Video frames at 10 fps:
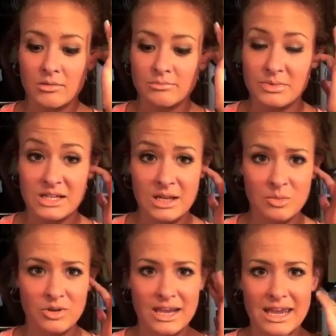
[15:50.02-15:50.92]
being
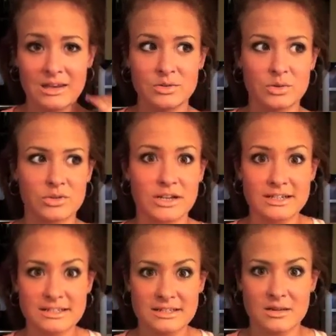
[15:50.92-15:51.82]
able to handle
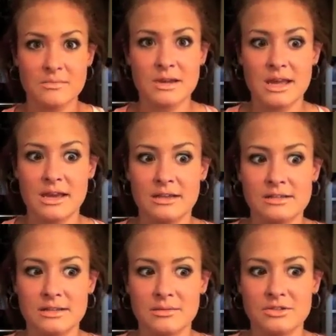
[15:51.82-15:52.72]
criticism
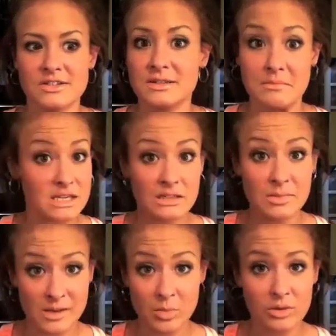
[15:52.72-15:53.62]
and just mean
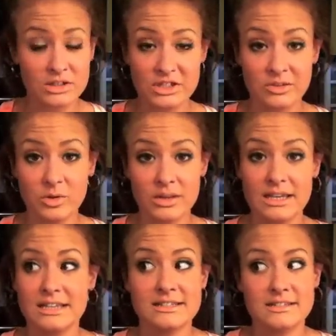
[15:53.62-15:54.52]
people in general,
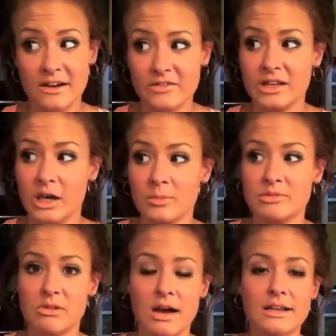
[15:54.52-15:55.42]
like, it's definitely helped
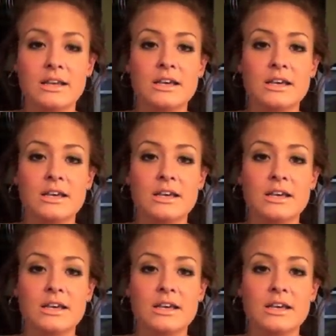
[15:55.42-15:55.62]
a lot.